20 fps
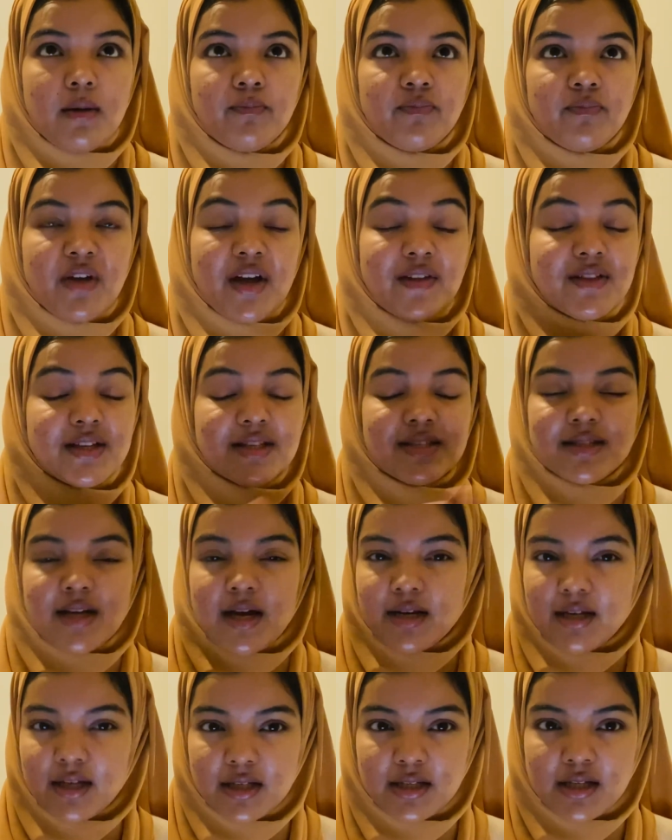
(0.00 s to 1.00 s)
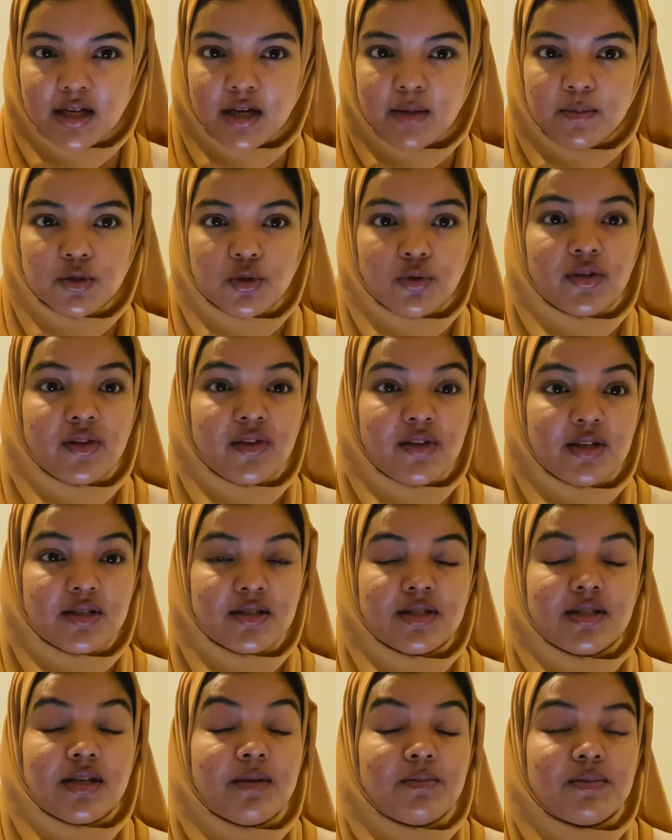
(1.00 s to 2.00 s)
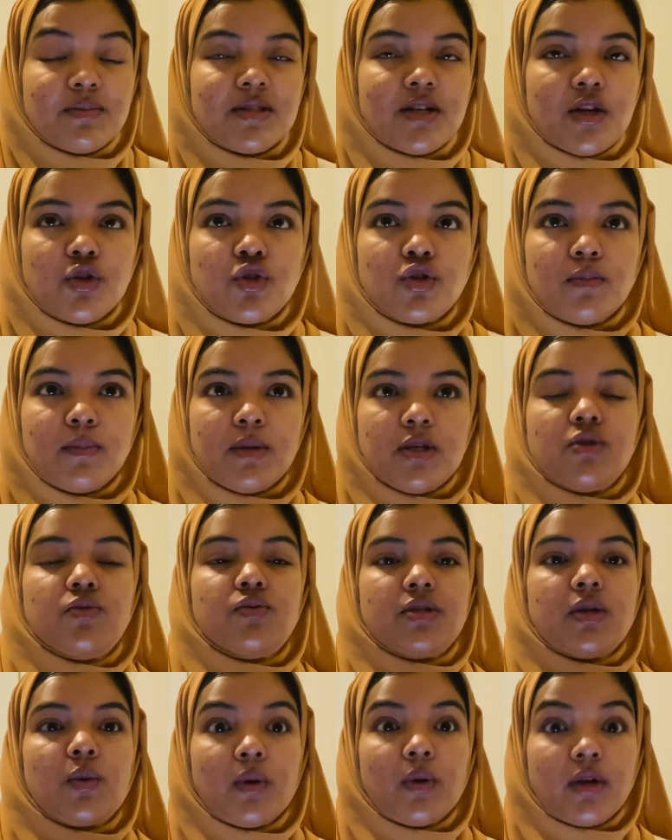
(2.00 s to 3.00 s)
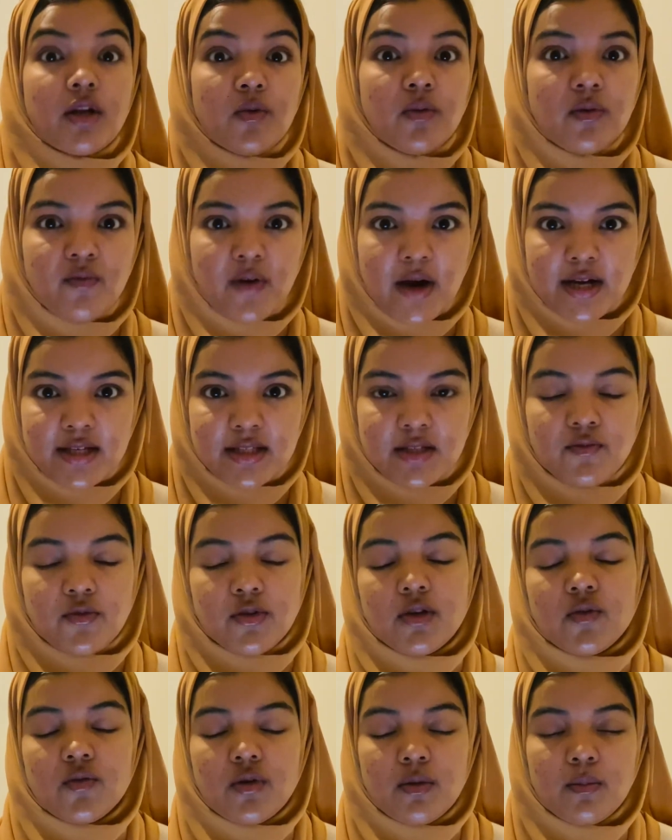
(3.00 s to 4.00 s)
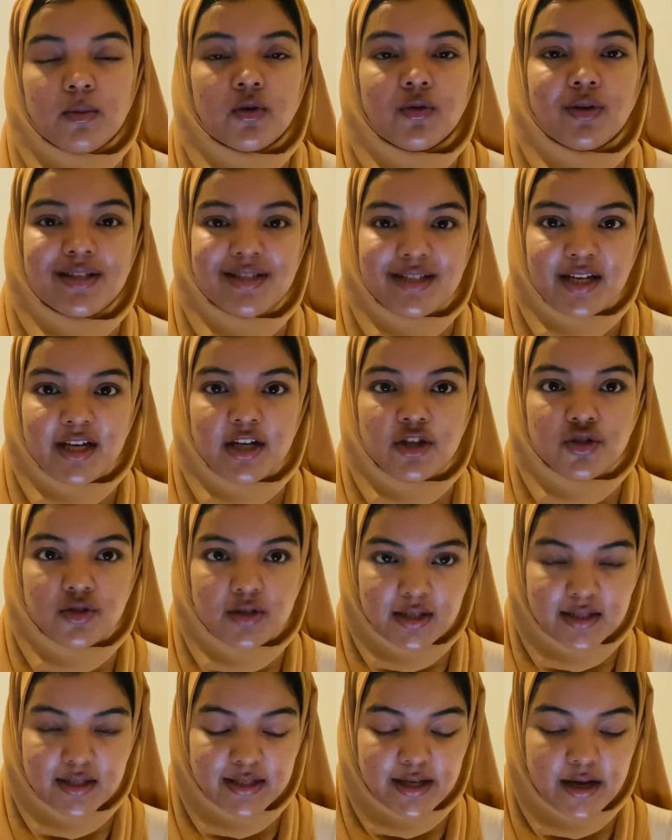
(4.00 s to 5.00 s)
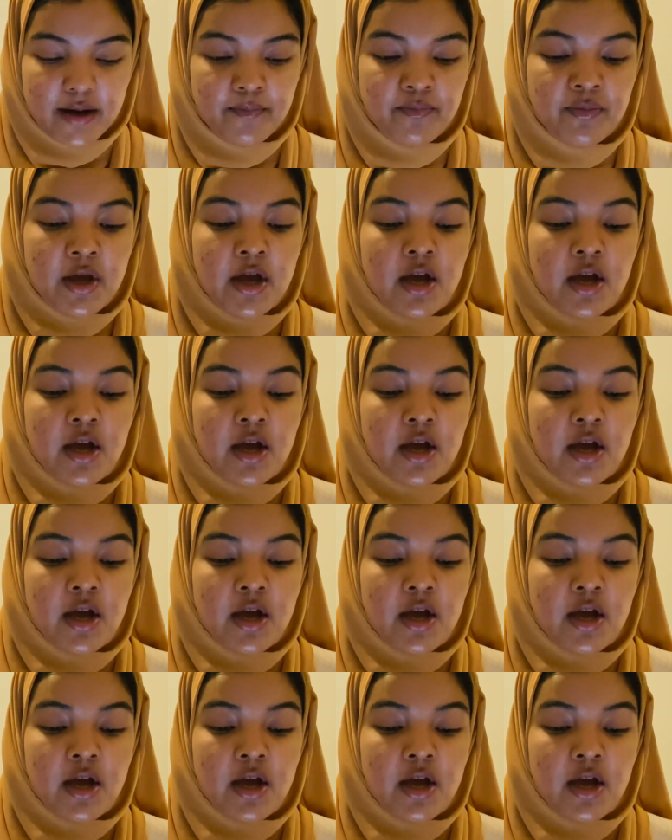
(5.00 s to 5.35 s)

understanding tips, or the tips that you should be using when you're revising for the criminal litigation exam.